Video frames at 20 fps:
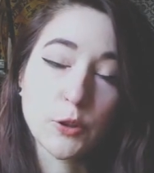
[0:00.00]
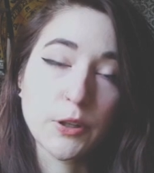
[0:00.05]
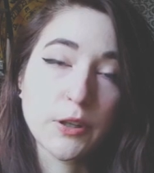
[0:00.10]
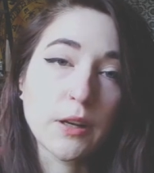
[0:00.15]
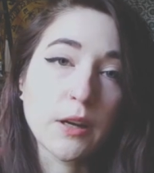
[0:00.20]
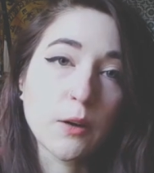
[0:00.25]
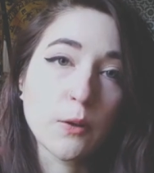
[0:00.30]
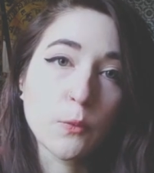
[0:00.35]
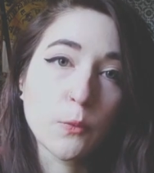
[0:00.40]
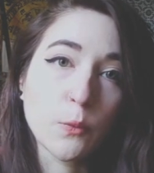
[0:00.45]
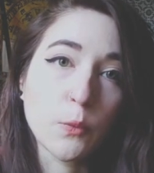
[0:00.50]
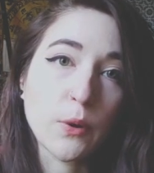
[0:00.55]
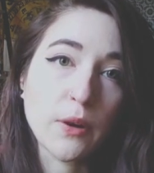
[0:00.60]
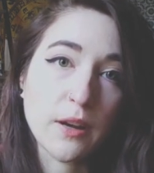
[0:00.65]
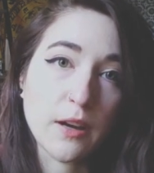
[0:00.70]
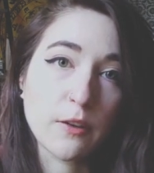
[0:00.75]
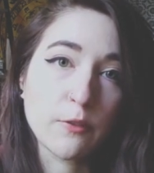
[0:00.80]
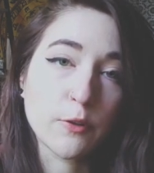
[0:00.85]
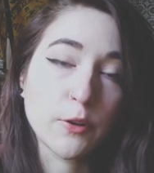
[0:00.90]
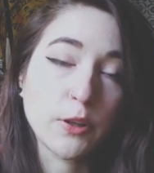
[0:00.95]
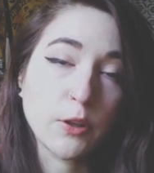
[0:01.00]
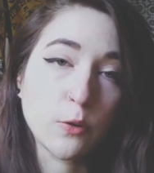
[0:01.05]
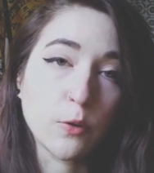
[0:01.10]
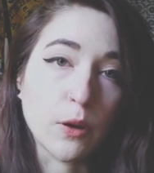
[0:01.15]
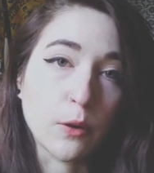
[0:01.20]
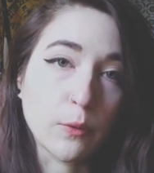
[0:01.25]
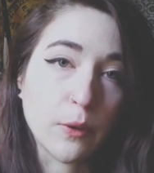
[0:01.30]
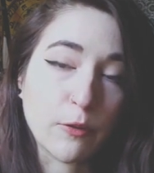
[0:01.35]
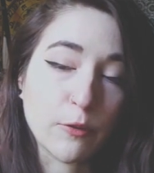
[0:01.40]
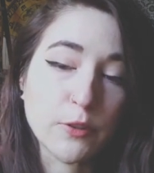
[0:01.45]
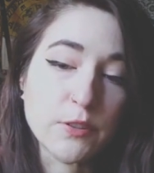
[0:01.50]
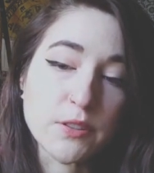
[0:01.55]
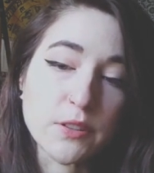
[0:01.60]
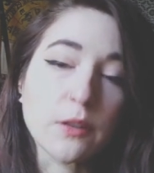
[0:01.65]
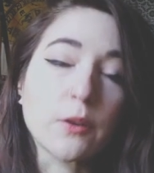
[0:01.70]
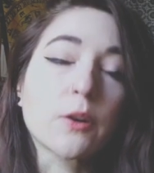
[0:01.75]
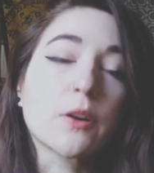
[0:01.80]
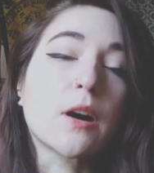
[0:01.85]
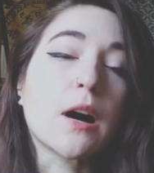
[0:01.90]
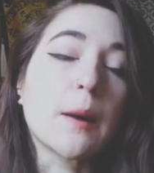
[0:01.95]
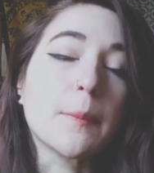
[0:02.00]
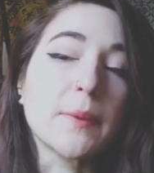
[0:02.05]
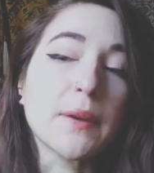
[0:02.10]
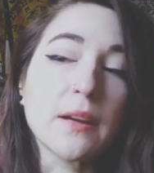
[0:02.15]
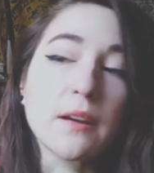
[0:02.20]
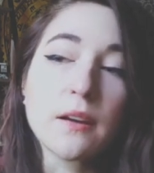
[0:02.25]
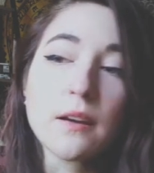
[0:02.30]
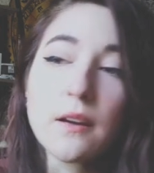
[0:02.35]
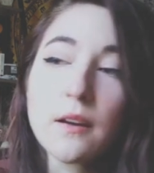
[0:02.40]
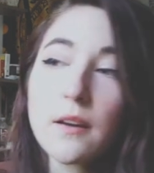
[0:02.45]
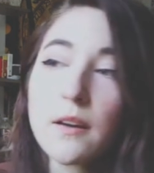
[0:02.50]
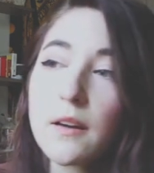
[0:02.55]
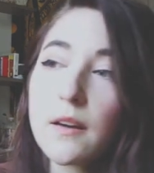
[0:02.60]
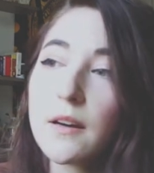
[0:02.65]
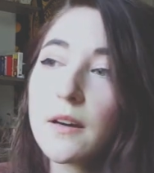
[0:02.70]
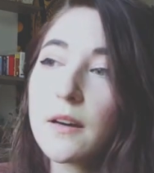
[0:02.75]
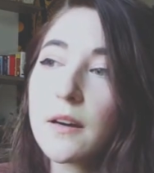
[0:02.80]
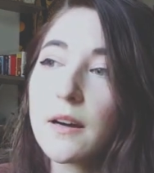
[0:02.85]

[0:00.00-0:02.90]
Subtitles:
learning whatever you are referencing or copying.